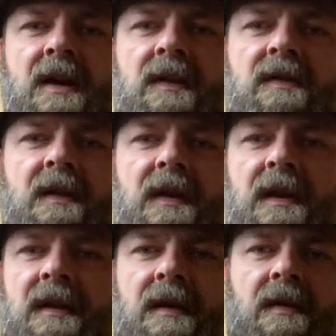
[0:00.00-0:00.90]
So
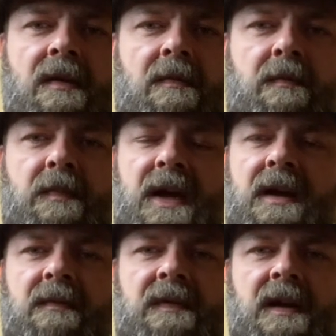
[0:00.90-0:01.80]
the
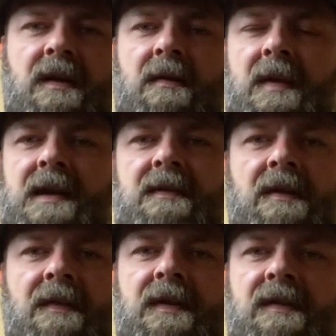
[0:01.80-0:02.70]
pickups sound
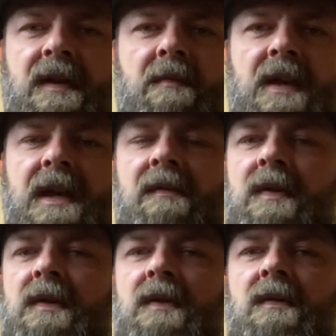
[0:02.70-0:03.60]
amazing on this thing, but
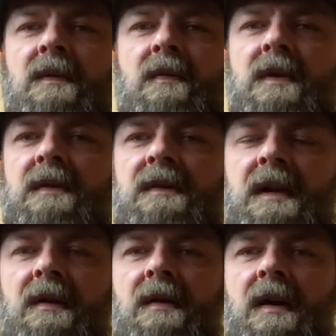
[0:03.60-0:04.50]
even the newer ones
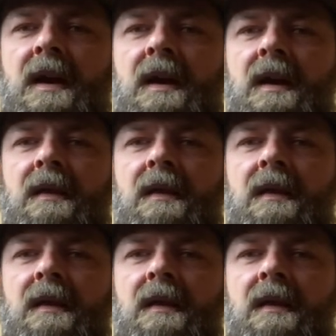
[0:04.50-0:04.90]
sound great.